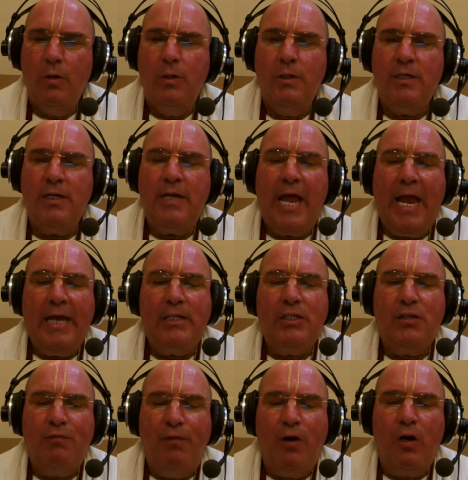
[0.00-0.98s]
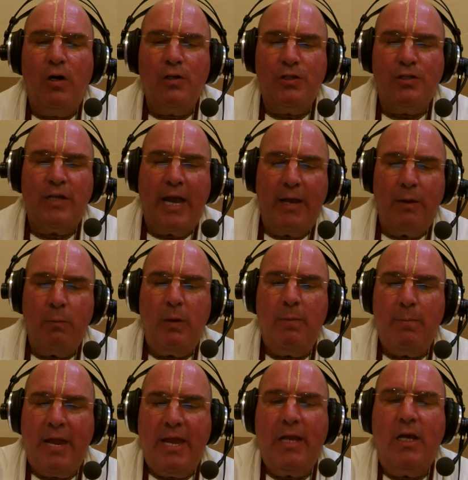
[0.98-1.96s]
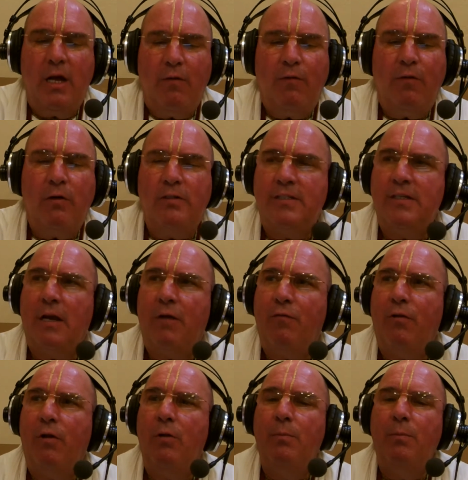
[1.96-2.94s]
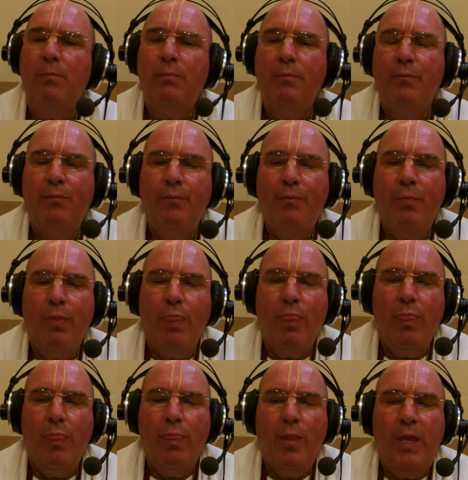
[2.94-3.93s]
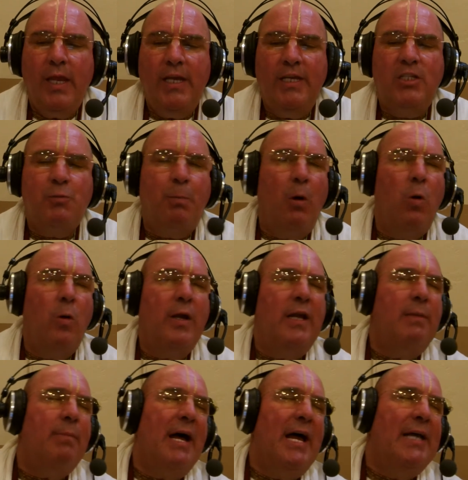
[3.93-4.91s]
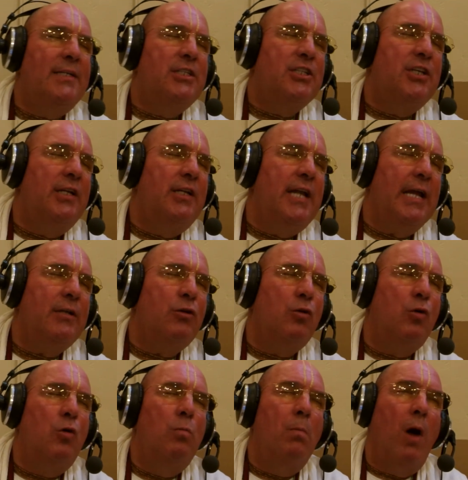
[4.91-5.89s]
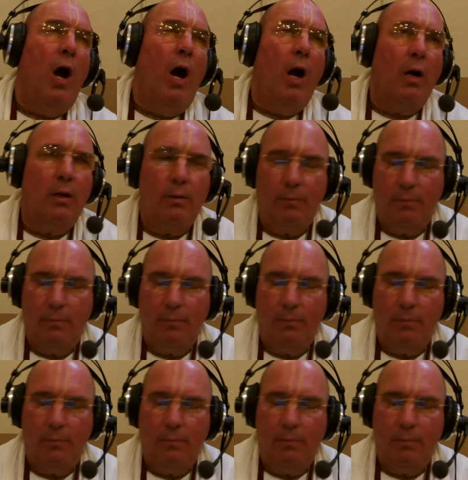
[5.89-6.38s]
Tonight's verse, and we may cover several, is spoken by Sanat Kumar